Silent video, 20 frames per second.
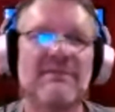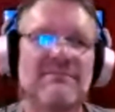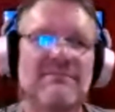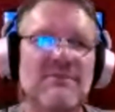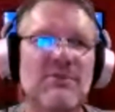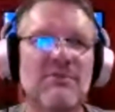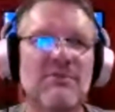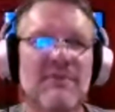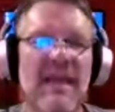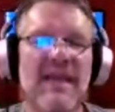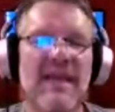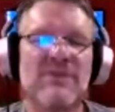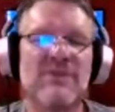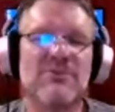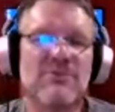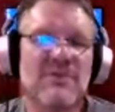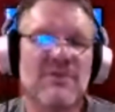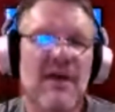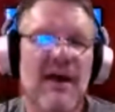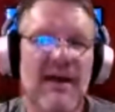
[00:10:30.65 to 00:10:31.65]
your
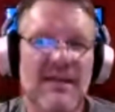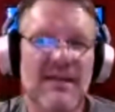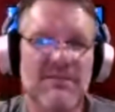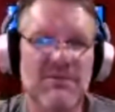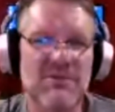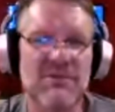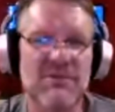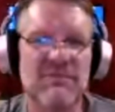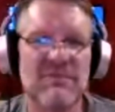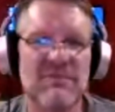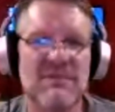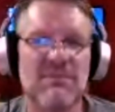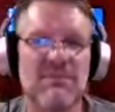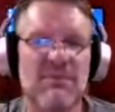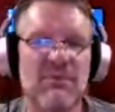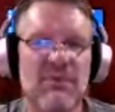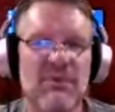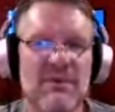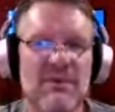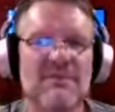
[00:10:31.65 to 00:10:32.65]
hands are tied, especially if it's
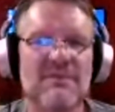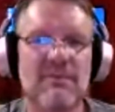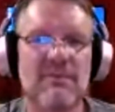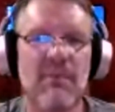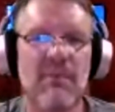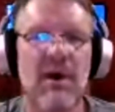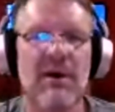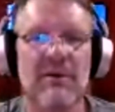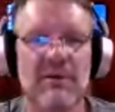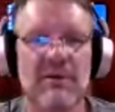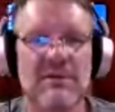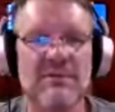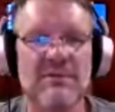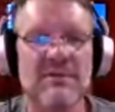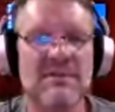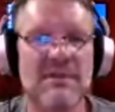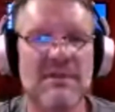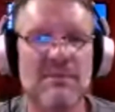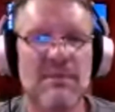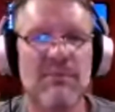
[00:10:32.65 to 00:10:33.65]
something relatively modern, because
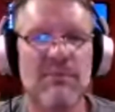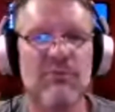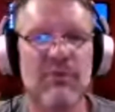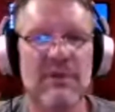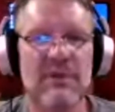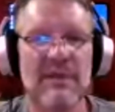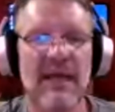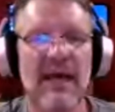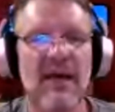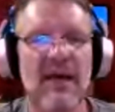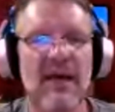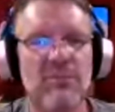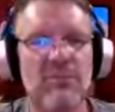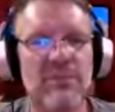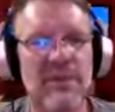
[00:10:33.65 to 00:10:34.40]
it's going to be pretty loud.